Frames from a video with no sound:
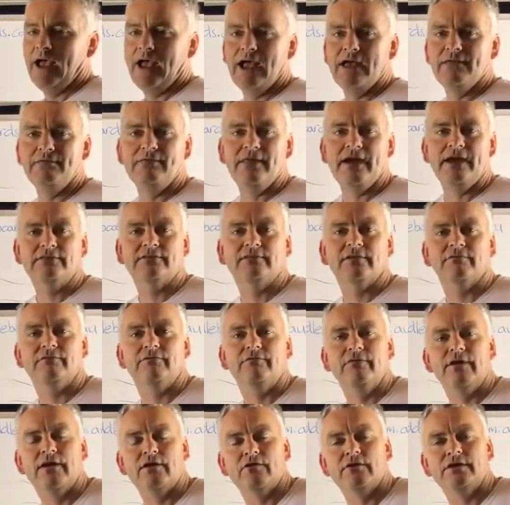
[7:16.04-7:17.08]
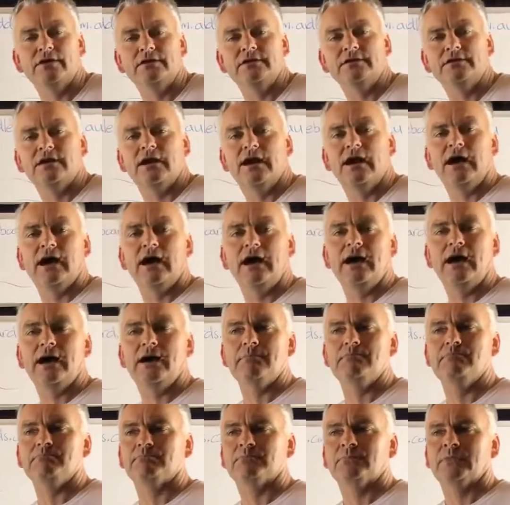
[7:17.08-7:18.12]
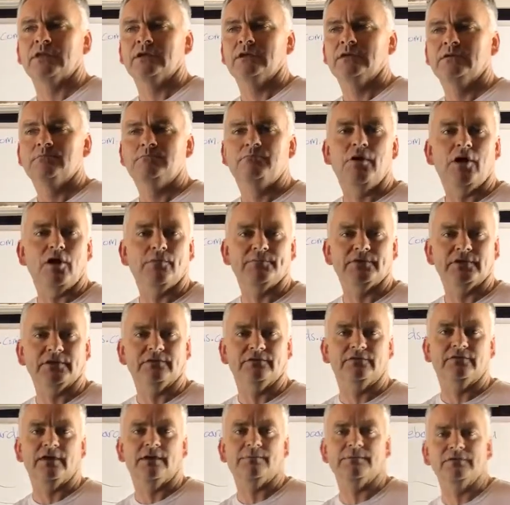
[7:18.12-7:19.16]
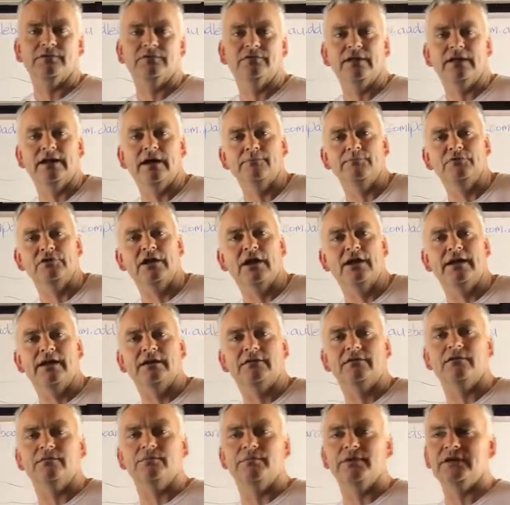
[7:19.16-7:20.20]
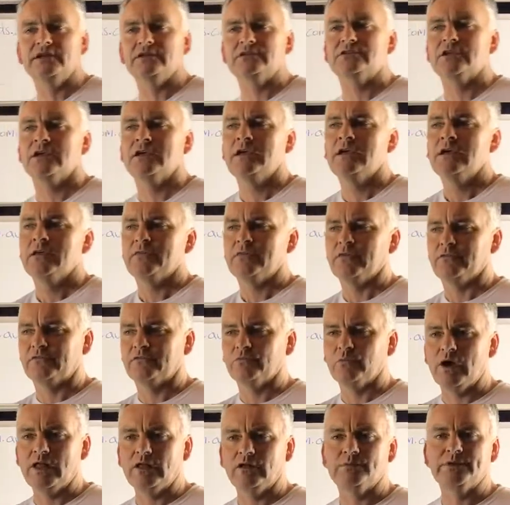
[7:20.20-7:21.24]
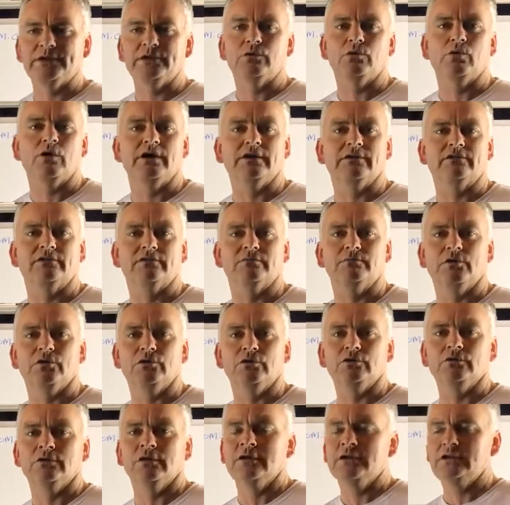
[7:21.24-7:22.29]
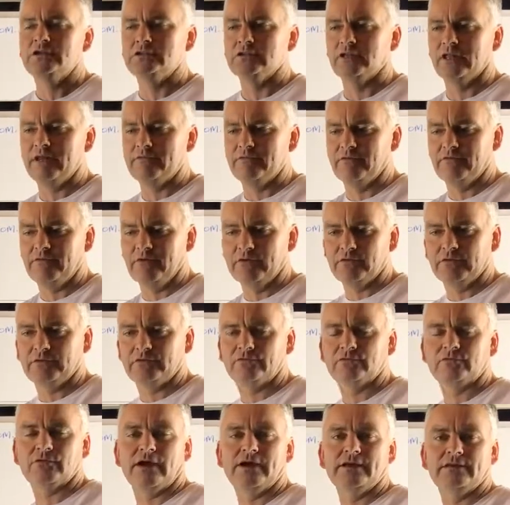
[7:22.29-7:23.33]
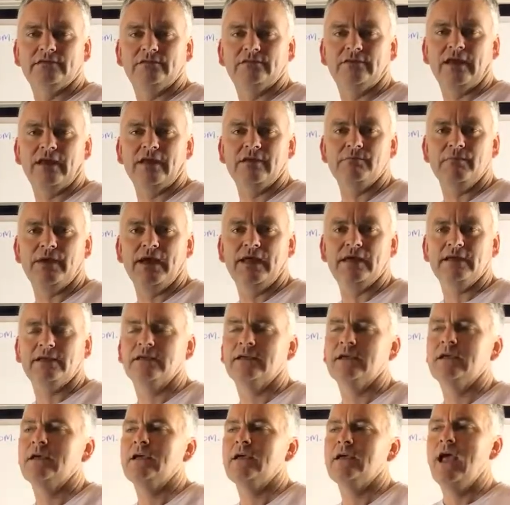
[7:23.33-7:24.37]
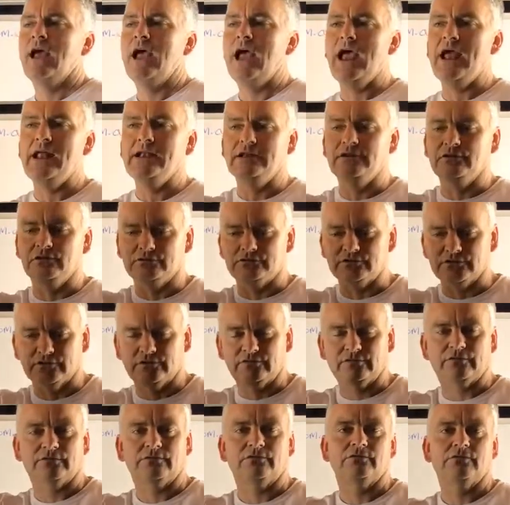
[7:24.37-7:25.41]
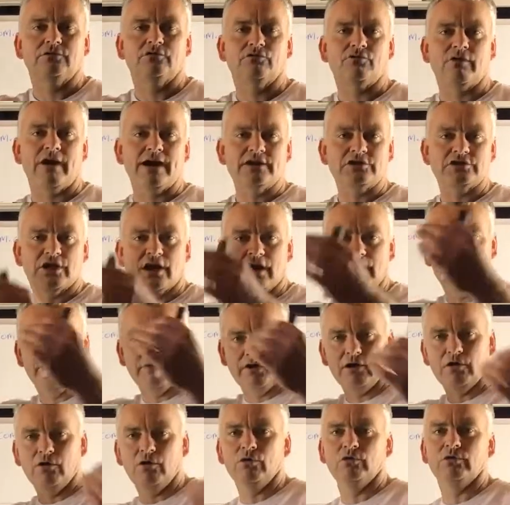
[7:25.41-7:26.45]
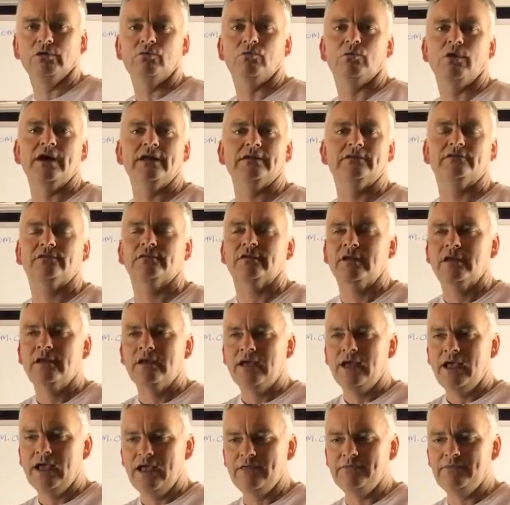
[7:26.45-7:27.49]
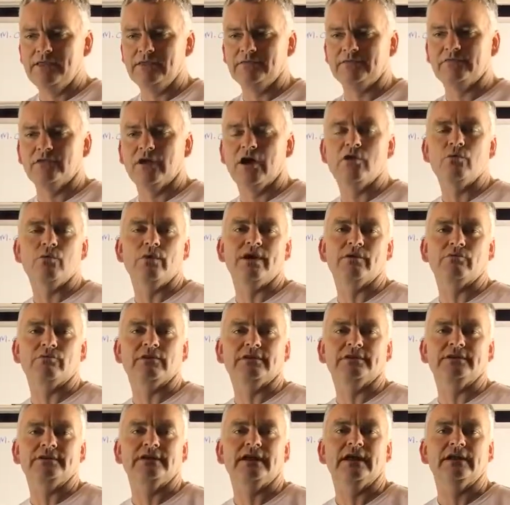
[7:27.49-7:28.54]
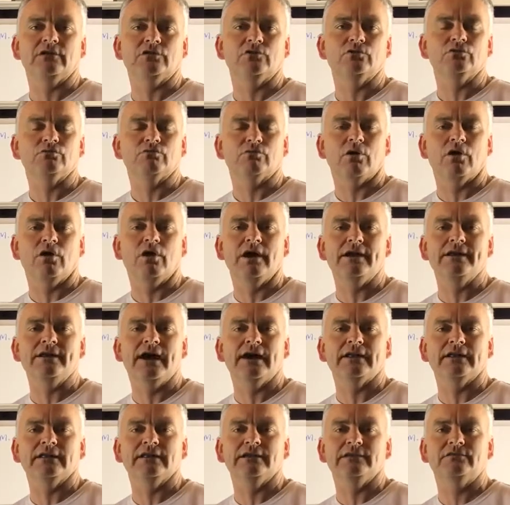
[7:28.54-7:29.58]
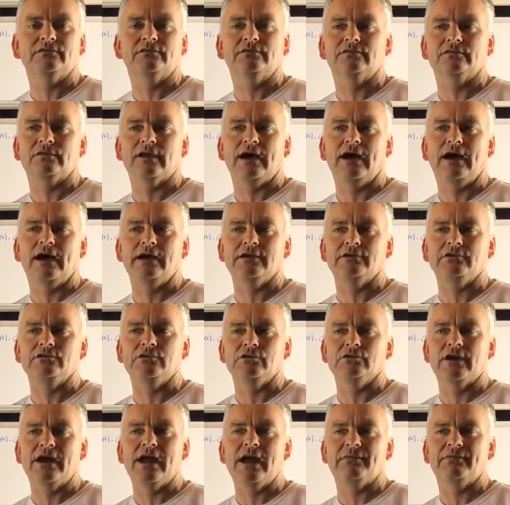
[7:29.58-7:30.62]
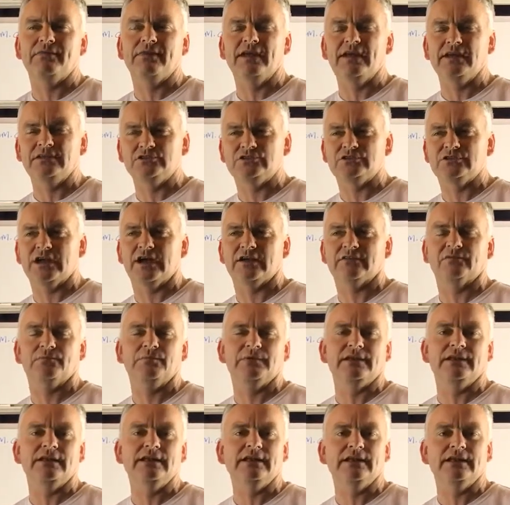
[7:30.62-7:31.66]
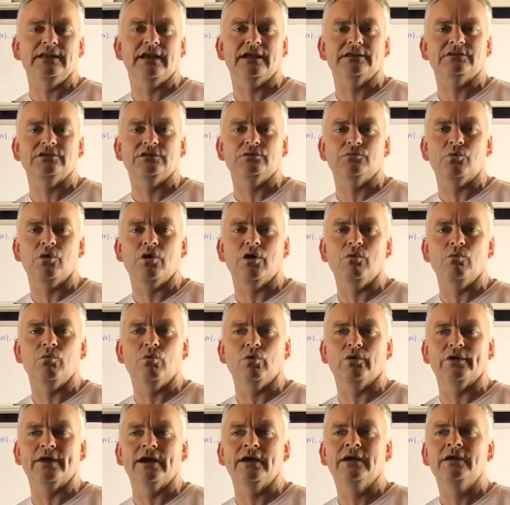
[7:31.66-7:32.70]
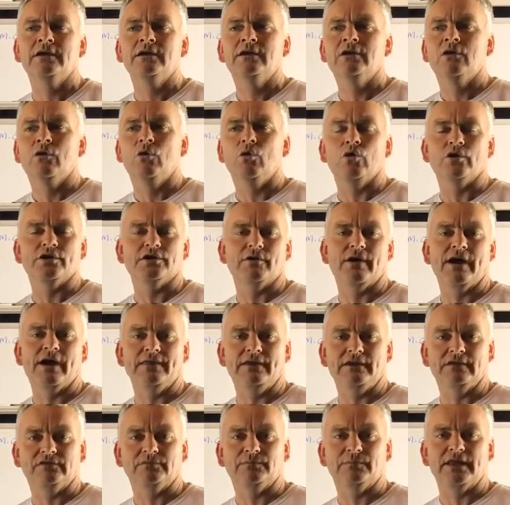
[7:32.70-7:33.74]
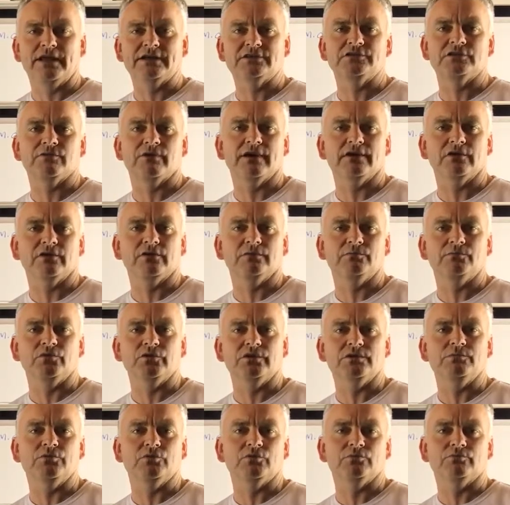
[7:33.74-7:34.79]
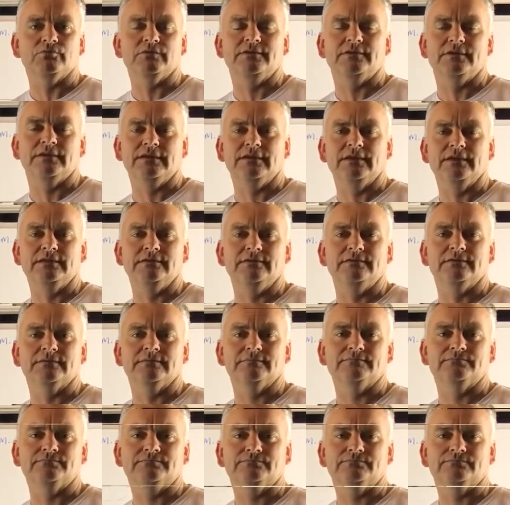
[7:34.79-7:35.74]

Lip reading: And that's a very popular summer setup. You go down to the beach, the swell will be quite small, you'll have a very straight sandbank, and it'll just crash over all at once, and there's nowhere really to get a good ride unless you're out there just beginning catching whitewater, or you're out there splashing around on a boogie board with the kids.